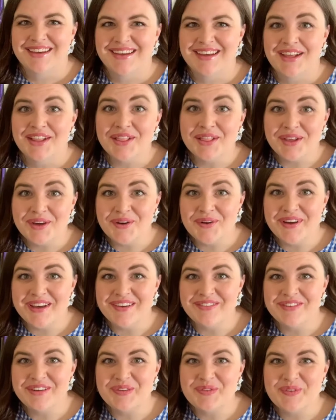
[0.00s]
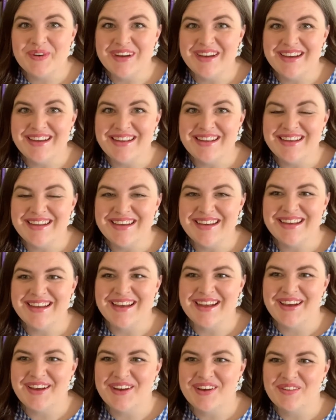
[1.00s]
Hello, everyone.
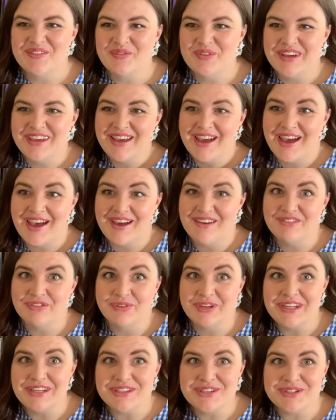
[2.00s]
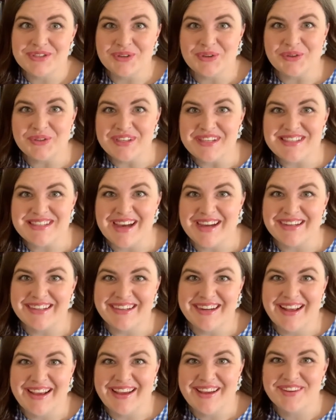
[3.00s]
We have reached Holy
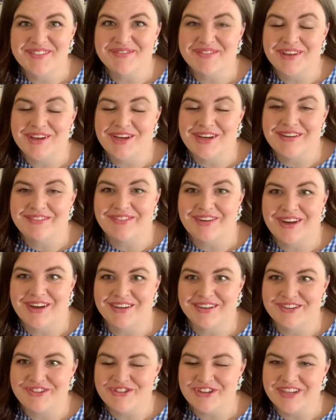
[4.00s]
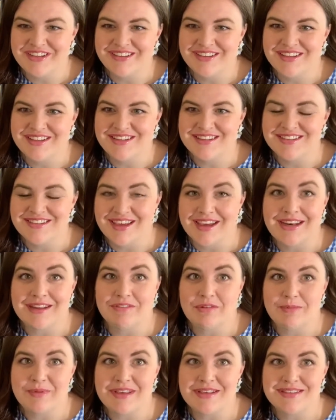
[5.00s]
Saturday of our retreat. It is kind of
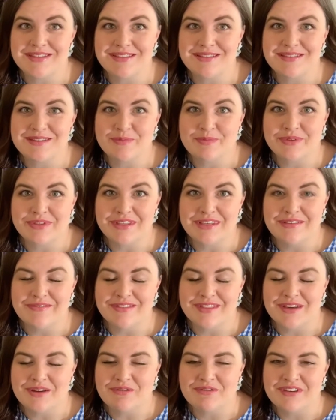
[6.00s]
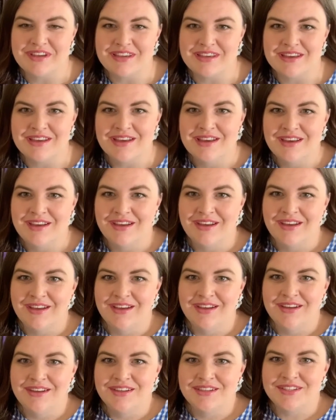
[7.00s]
amazing to believe that we
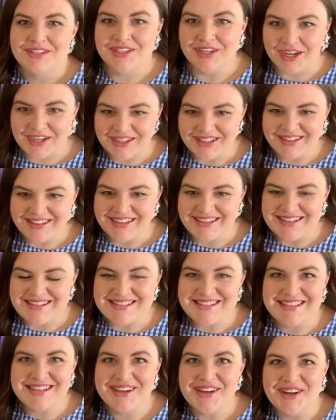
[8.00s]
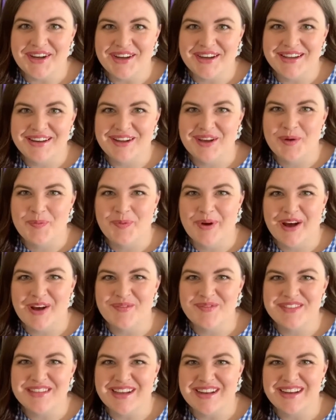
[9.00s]
started this on Palm
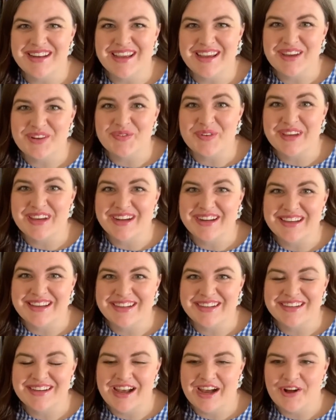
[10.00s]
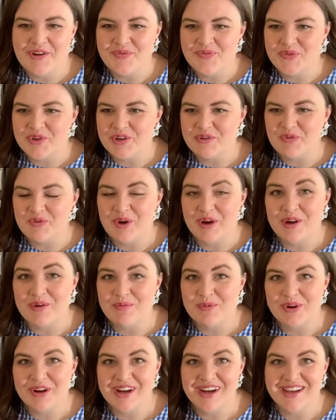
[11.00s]
Sunday and we are here now. We have one
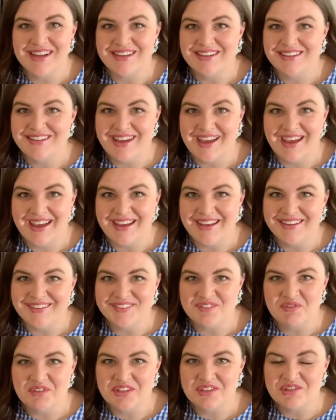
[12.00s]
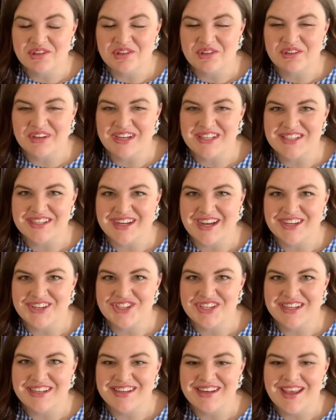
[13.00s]
more day until the
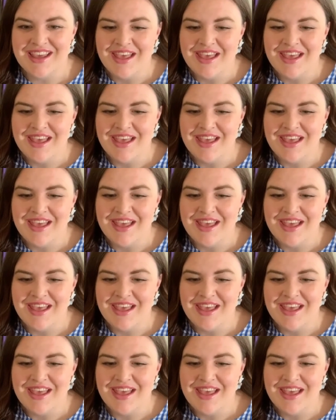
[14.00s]
resurrection.